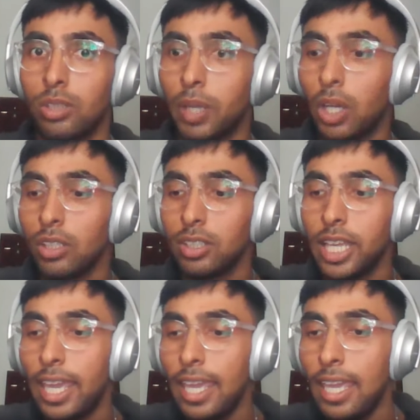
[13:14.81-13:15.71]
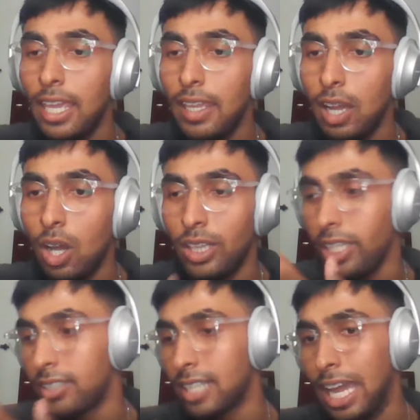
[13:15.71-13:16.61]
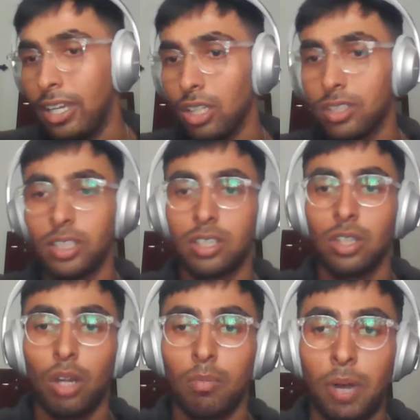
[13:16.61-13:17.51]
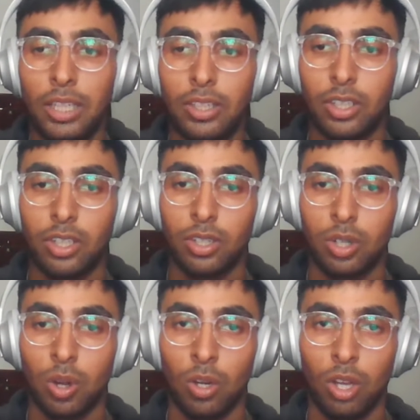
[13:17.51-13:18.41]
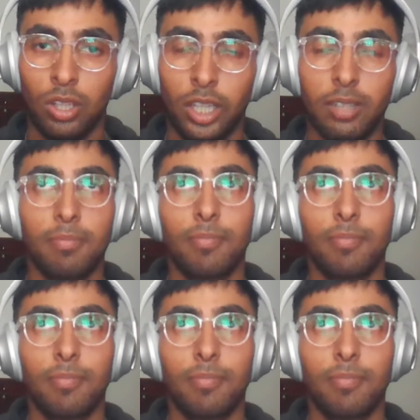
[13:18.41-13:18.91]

because they on their site also it's not much shown on it.